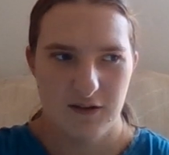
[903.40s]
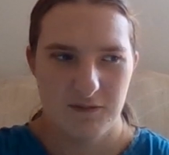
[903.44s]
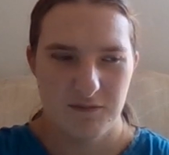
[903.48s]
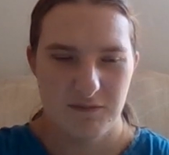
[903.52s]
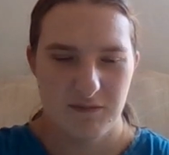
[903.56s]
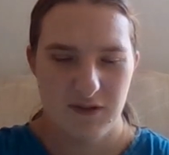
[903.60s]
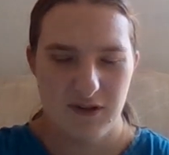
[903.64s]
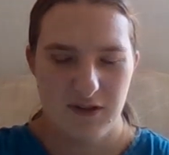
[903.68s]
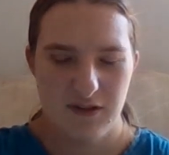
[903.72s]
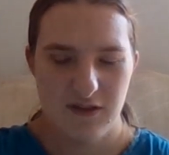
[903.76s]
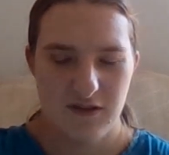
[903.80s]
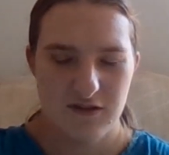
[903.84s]

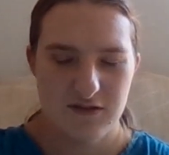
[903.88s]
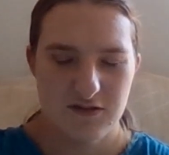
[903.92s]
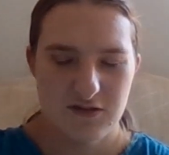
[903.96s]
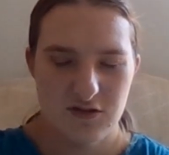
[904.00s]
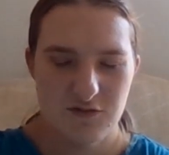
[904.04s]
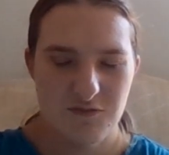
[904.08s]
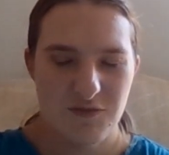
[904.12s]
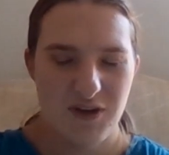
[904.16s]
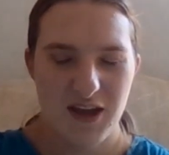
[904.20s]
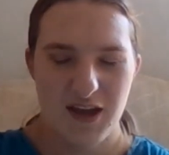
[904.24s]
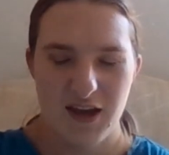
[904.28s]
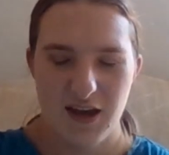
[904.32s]
Um, the
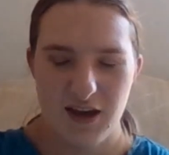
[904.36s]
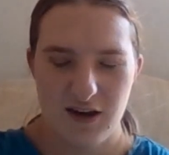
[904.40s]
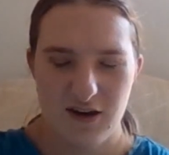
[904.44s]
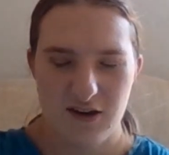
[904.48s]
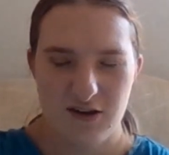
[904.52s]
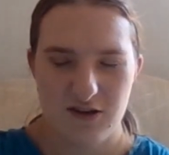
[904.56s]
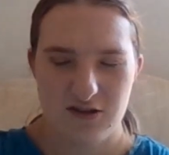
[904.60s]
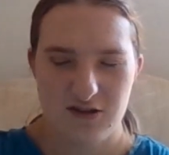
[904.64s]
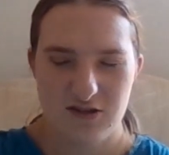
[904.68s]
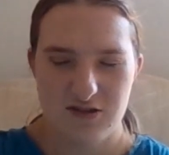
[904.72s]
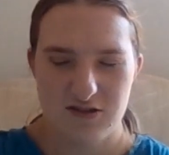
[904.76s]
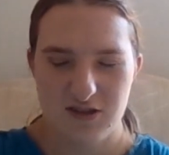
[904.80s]
two main
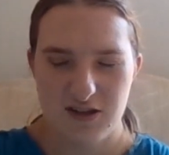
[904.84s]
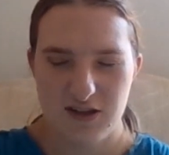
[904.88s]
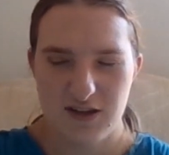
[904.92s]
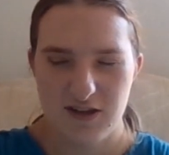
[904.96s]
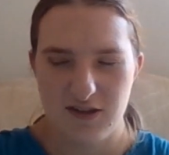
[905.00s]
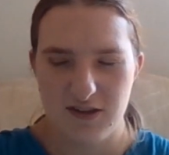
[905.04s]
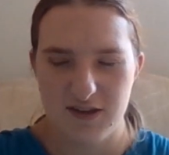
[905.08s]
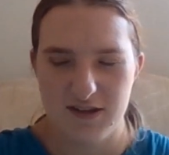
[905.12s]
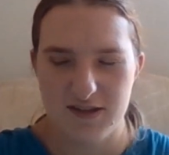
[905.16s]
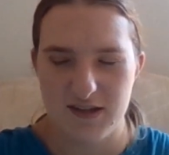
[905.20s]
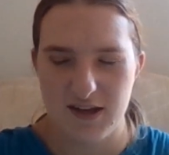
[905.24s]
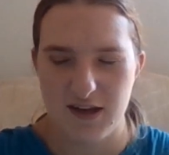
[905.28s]
characters,
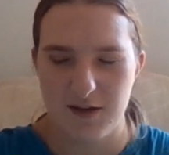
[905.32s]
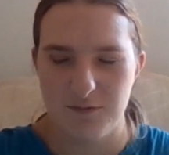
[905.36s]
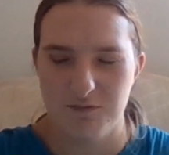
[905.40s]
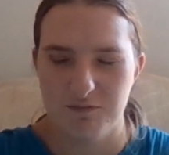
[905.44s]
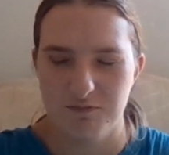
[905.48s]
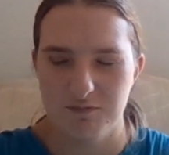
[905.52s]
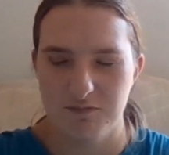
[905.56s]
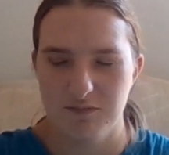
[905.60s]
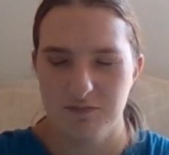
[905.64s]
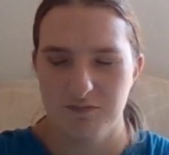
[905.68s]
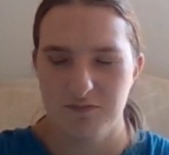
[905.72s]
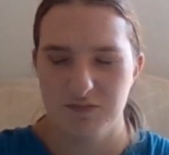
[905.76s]
Achilles
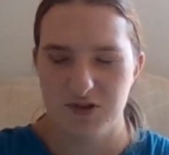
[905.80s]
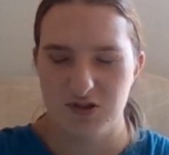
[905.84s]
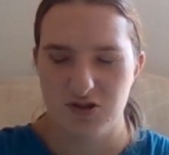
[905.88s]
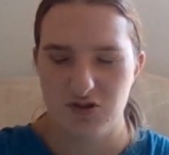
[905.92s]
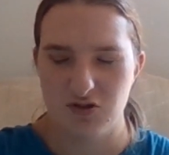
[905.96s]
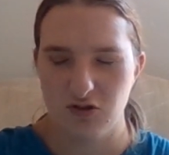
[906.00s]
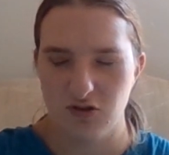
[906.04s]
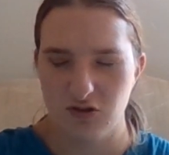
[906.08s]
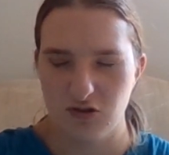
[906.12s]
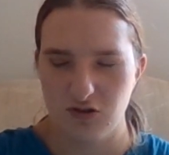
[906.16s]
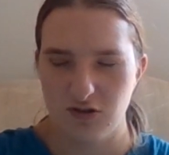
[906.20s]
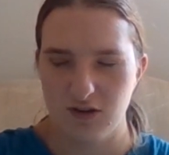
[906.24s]
and
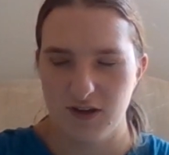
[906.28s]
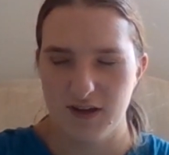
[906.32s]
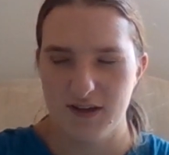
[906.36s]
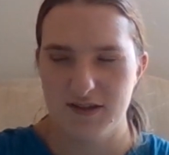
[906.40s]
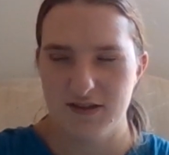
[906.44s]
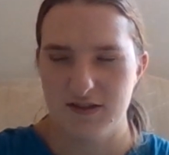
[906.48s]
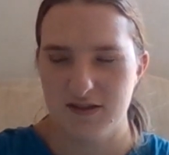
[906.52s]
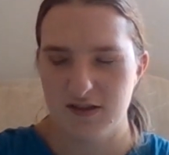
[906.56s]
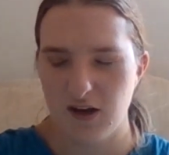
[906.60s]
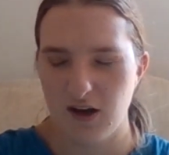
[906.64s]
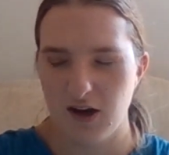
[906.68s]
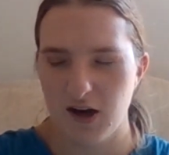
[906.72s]

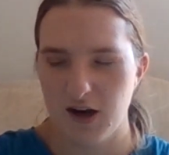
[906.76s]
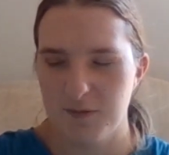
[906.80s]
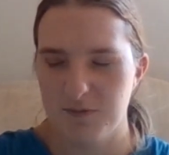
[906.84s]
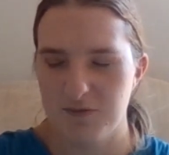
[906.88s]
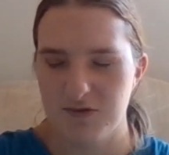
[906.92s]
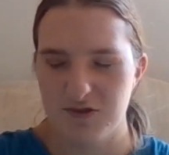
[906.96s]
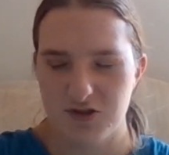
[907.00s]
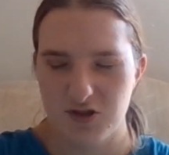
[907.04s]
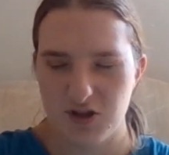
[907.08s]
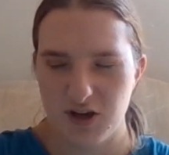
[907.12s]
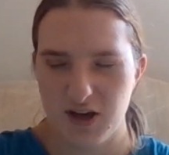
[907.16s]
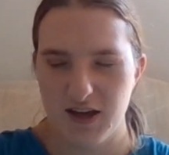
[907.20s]
Patroclus,
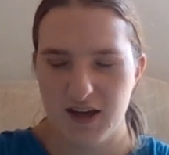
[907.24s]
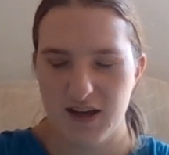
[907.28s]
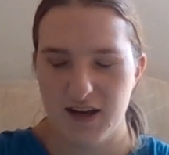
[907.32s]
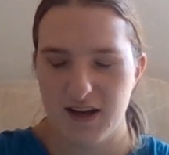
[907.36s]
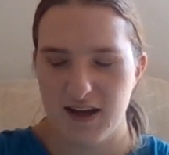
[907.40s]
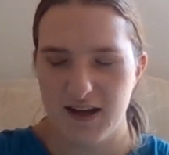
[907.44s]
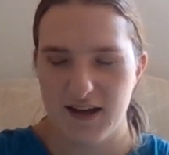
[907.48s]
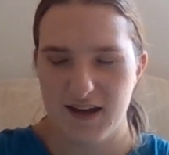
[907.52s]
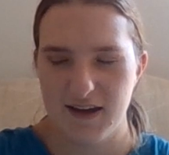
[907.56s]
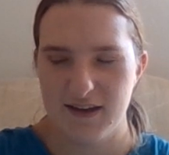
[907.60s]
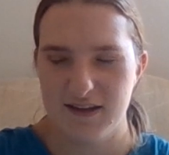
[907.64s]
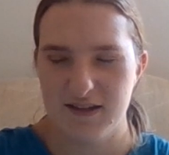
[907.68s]
are
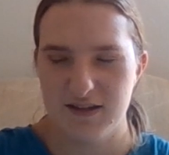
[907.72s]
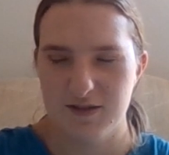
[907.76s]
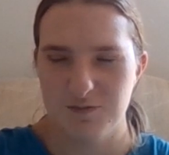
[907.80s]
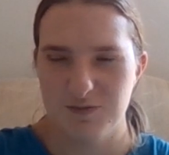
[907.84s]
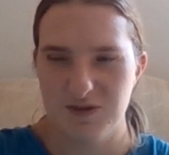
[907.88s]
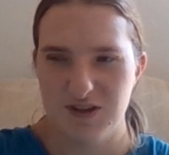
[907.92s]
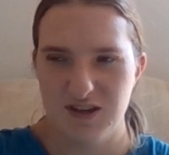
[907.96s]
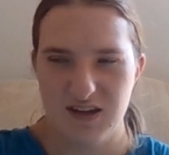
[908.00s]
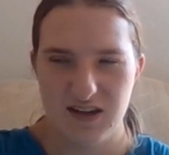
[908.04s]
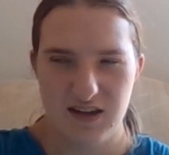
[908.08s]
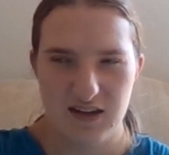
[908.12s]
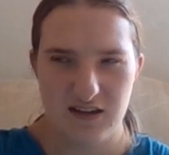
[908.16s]
portrayed
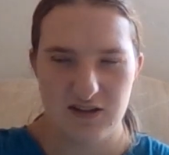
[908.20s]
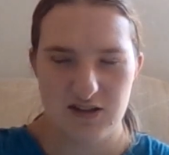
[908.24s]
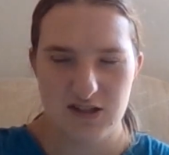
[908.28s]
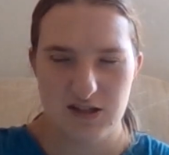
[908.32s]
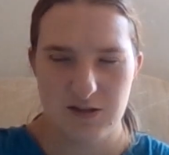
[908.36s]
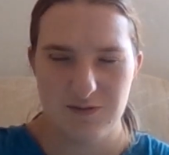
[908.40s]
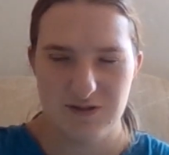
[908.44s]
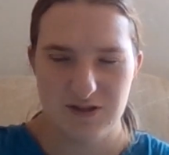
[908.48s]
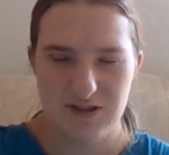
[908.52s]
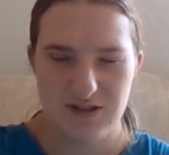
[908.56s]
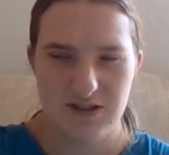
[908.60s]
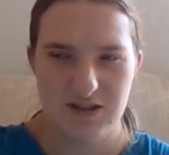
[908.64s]
as being
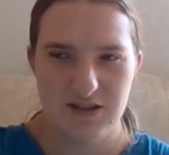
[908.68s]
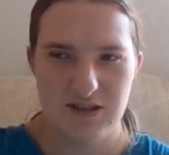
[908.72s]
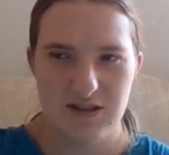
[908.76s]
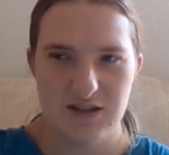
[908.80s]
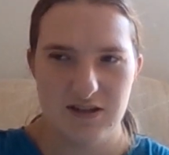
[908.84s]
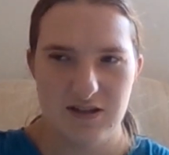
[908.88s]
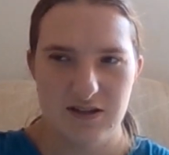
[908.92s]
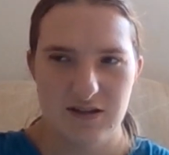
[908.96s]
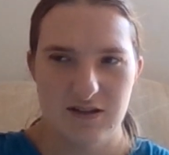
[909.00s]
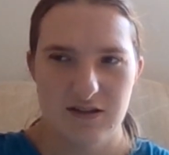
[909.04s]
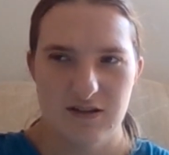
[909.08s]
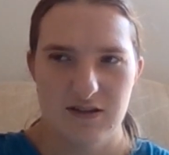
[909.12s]

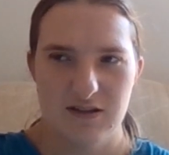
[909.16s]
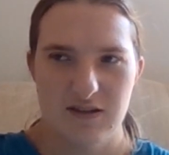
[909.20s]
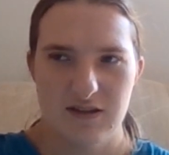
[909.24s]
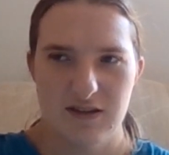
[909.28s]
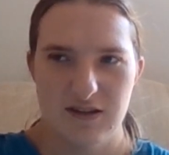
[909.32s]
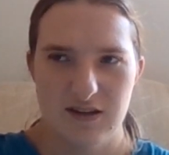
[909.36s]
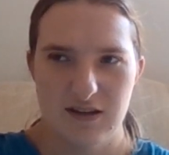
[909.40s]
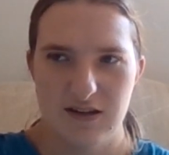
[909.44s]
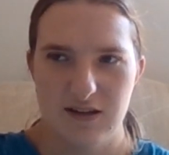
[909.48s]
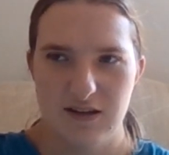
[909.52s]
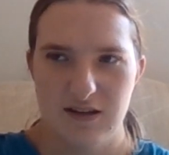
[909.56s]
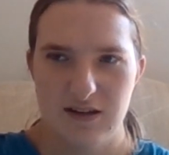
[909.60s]
LGBT
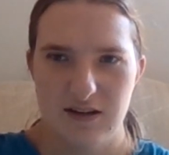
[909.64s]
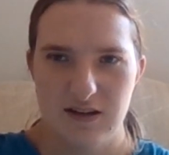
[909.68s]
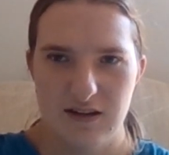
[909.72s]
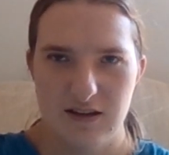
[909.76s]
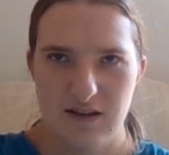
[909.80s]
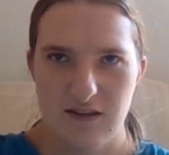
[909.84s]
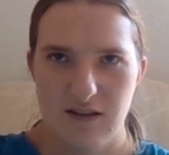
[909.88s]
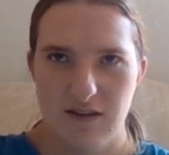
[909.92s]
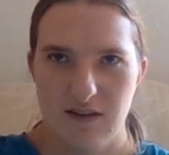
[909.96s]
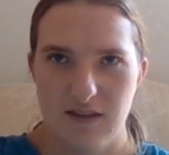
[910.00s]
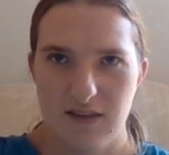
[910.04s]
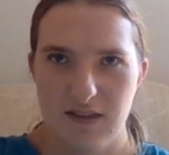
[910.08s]

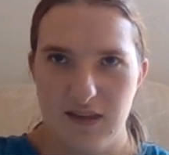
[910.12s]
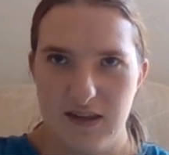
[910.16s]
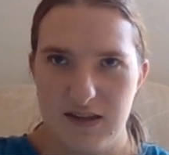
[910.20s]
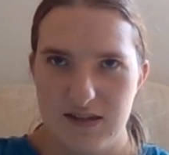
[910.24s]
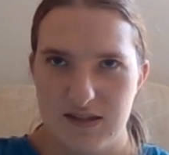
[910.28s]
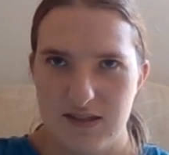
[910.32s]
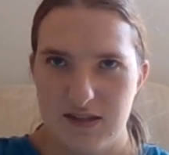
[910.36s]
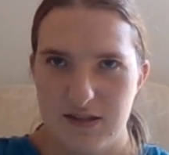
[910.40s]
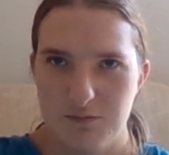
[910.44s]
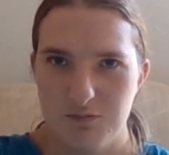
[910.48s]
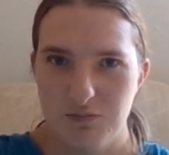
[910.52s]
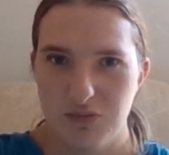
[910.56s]
in
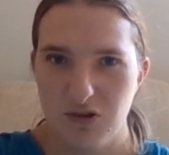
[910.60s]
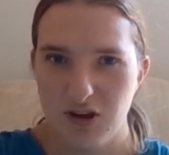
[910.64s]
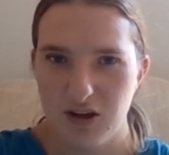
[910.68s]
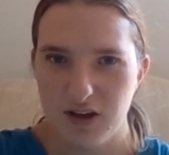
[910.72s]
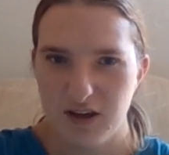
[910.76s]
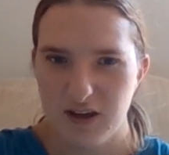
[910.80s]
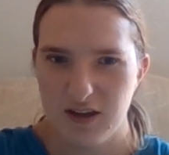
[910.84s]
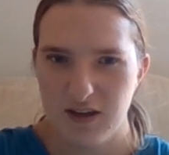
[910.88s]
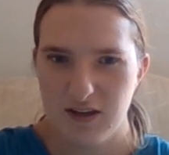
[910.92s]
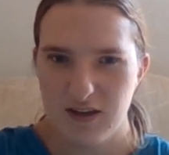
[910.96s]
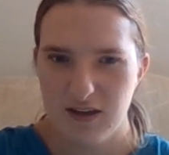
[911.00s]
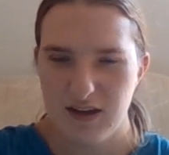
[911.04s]
this
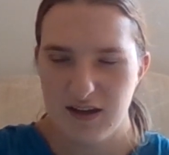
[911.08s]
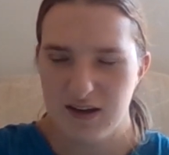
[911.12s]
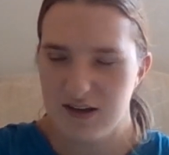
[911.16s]
book.